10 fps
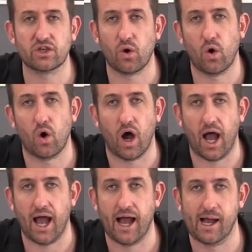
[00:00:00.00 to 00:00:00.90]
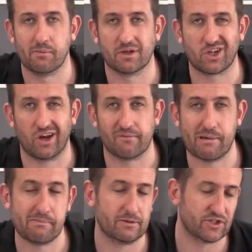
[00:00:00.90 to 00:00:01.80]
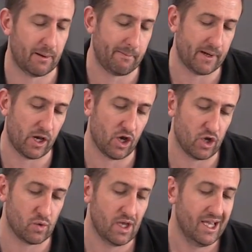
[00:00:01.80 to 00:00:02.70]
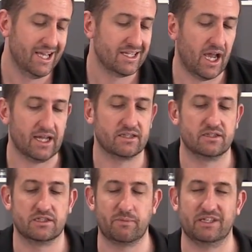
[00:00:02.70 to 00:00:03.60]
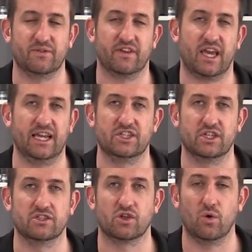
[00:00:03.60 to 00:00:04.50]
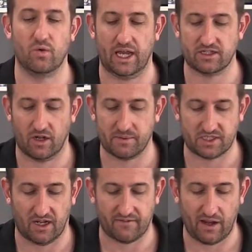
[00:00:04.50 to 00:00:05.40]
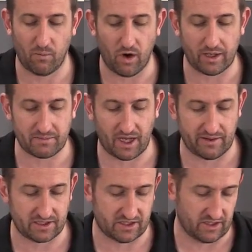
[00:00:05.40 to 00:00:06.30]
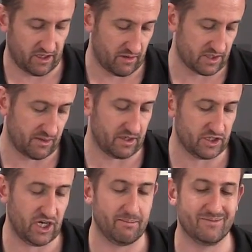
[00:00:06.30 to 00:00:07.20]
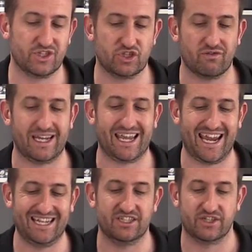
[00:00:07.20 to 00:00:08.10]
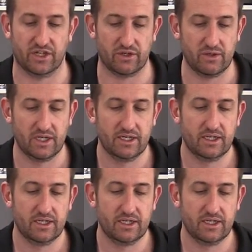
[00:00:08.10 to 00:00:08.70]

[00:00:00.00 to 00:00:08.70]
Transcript: your um, kind of mumbo jumbo, uh, specifications, all that type of stuff. Now what I'm going to do is I'm going to jump straight into